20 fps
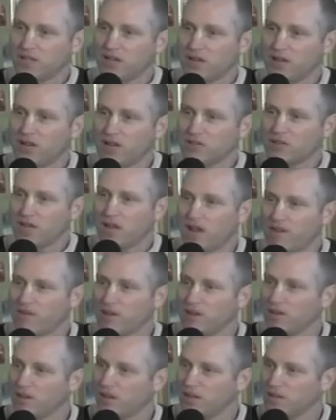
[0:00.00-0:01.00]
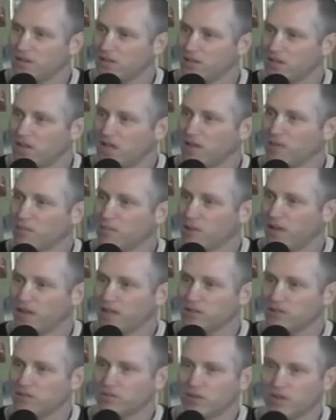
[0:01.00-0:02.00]
and I also have a sitting
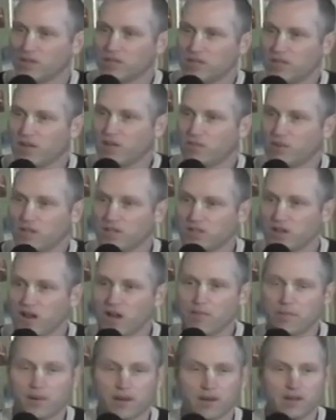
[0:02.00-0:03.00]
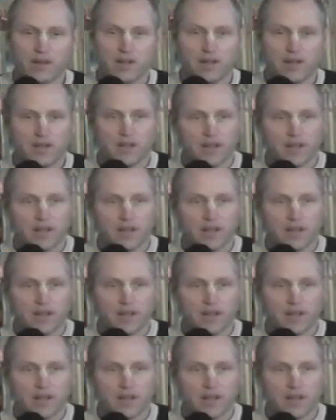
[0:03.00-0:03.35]
place where I chant my japa,